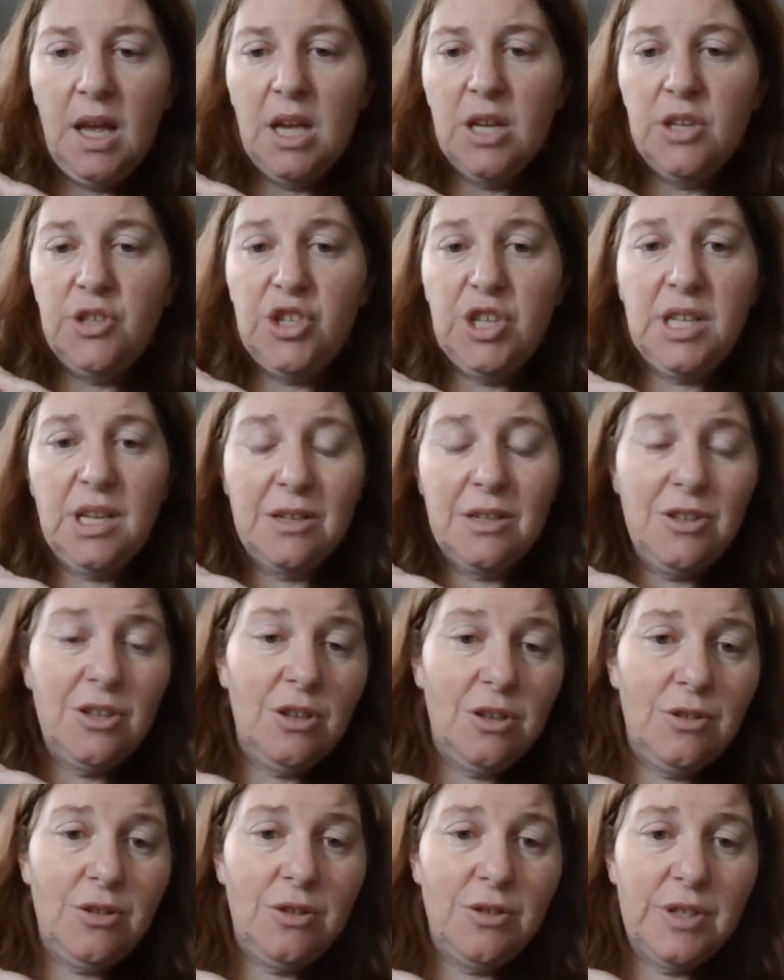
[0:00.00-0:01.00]
And she's
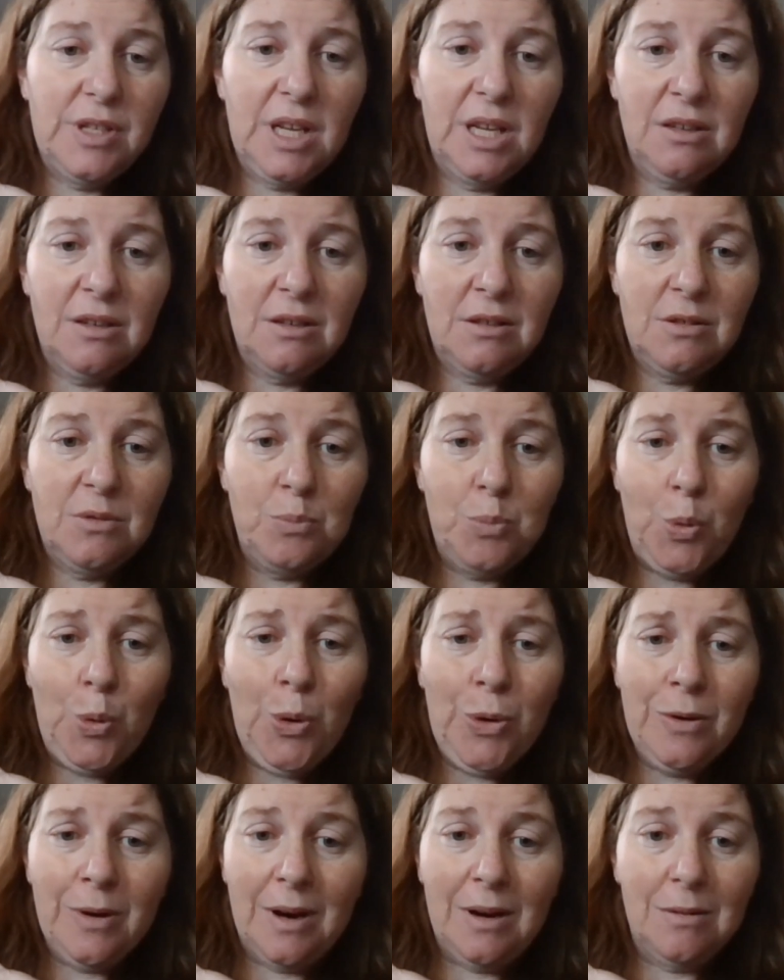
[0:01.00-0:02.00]
actually a New Zealand
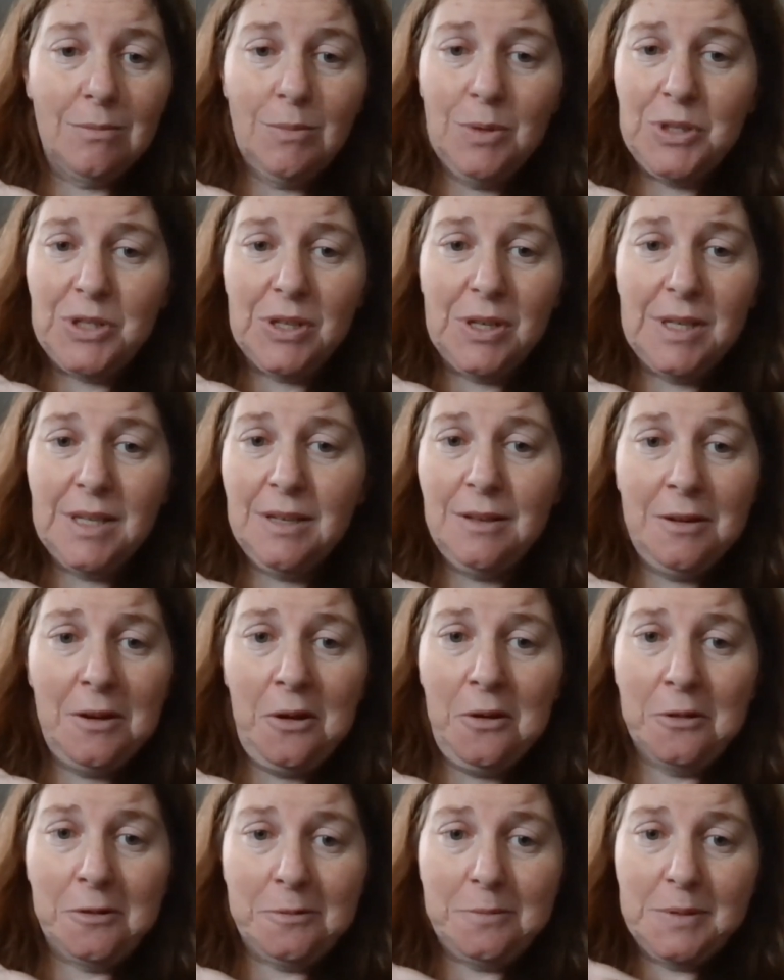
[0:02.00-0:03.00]
embroiderer, which I didn't
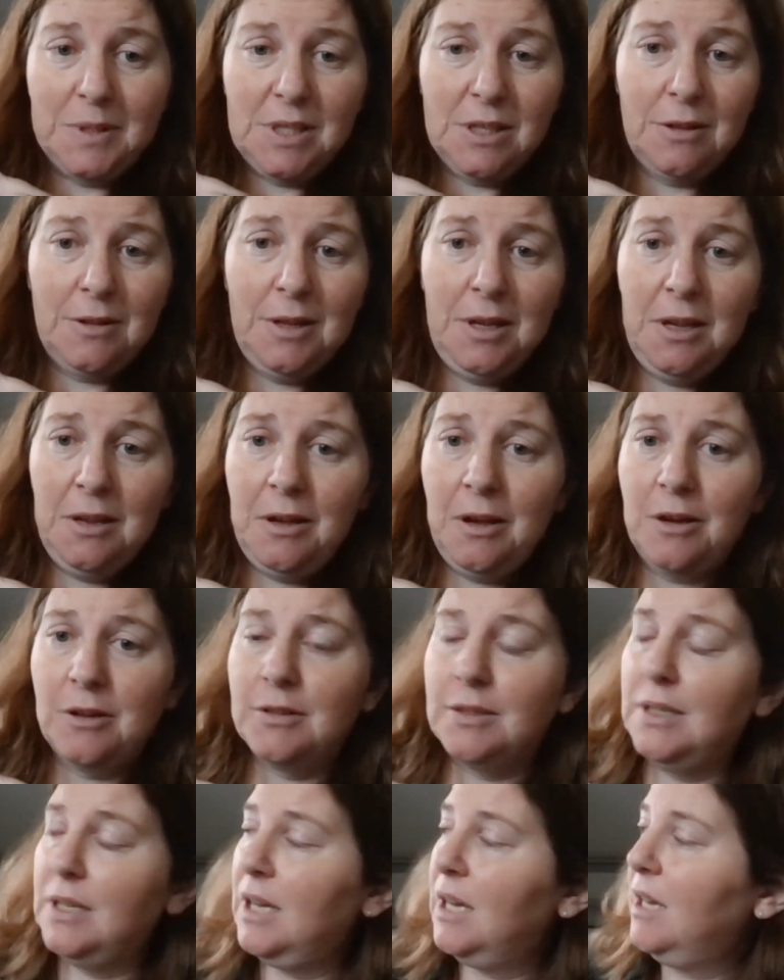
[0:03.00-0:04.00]
know. So there you
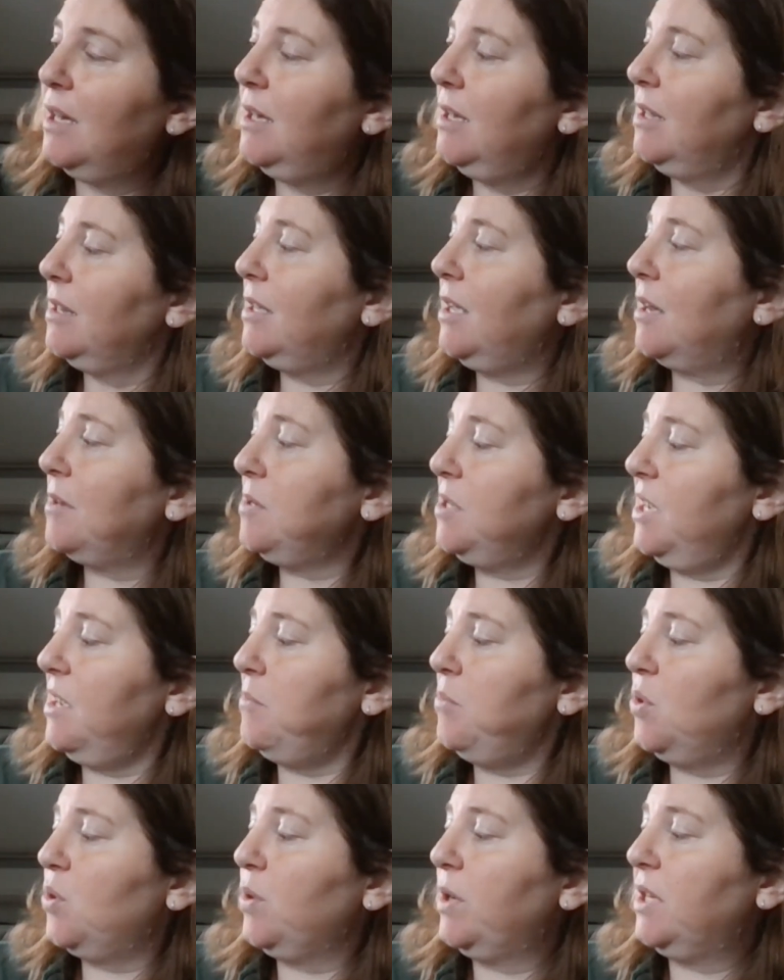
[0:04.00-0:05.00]
go. The
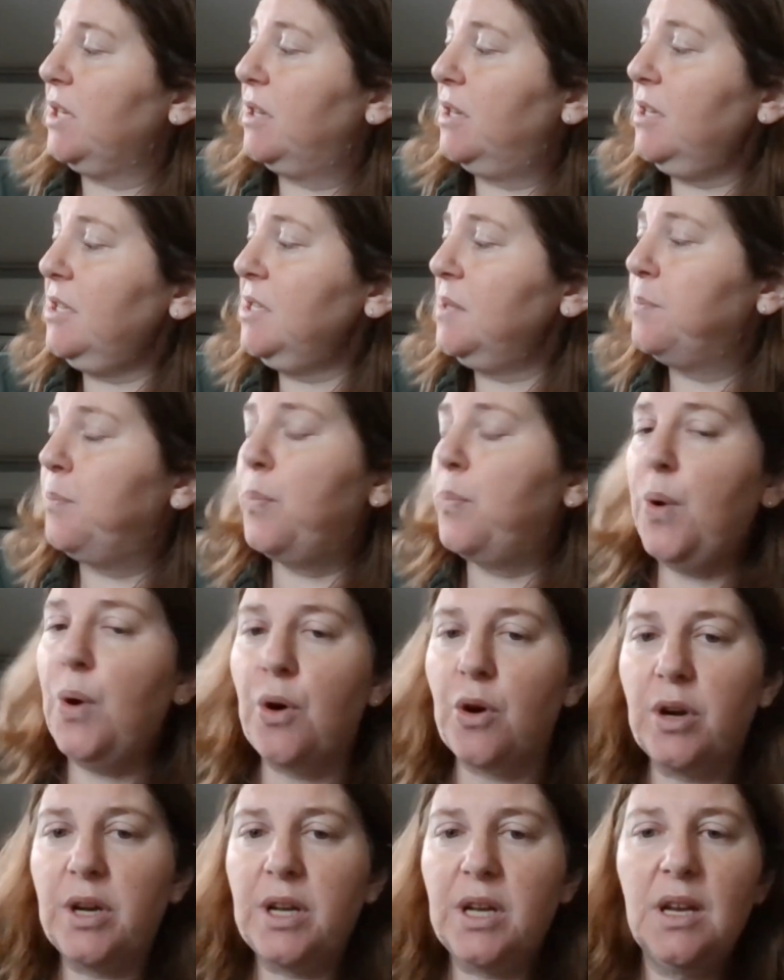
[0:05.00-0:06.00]
Untamed Thread. This
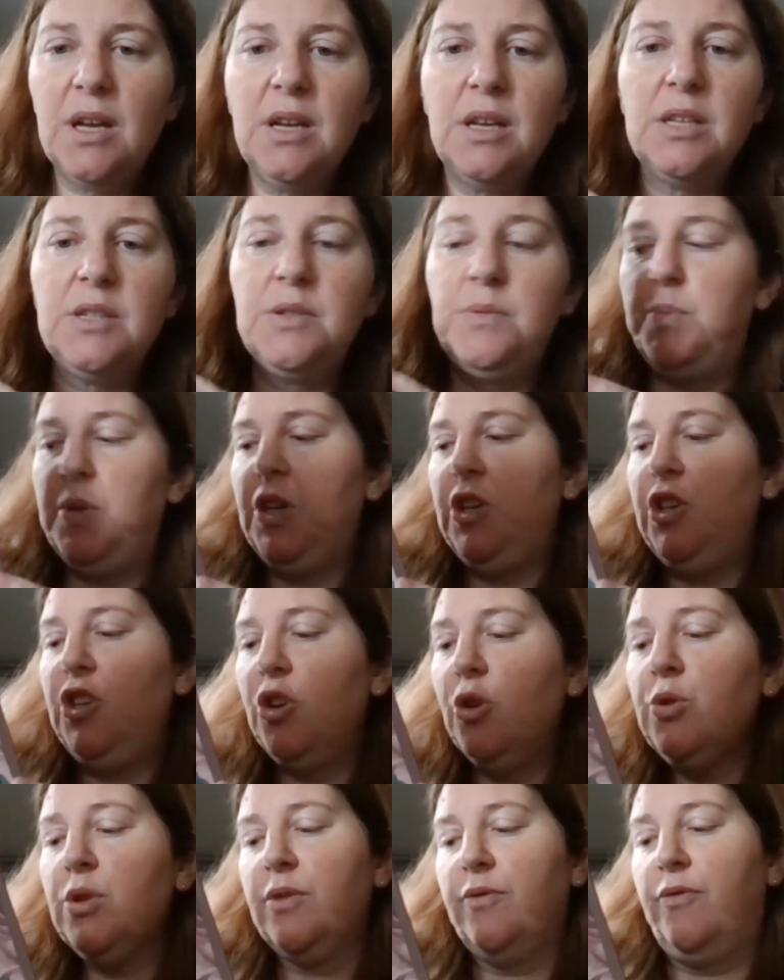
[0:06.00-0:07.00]
book is
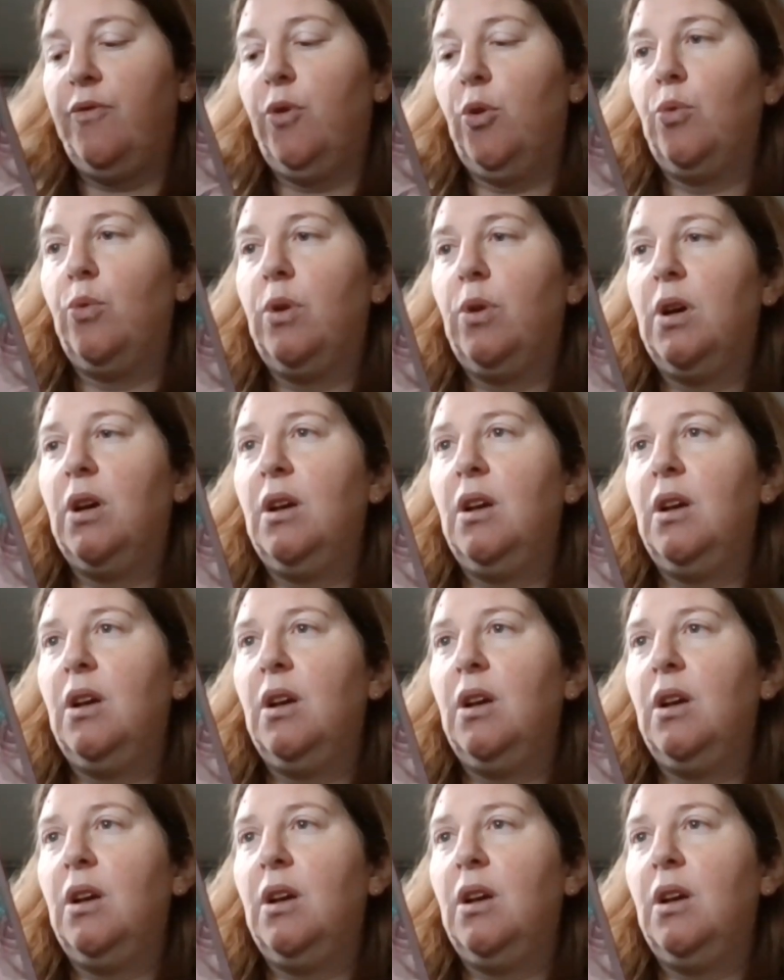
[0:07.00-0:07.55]
beautiful.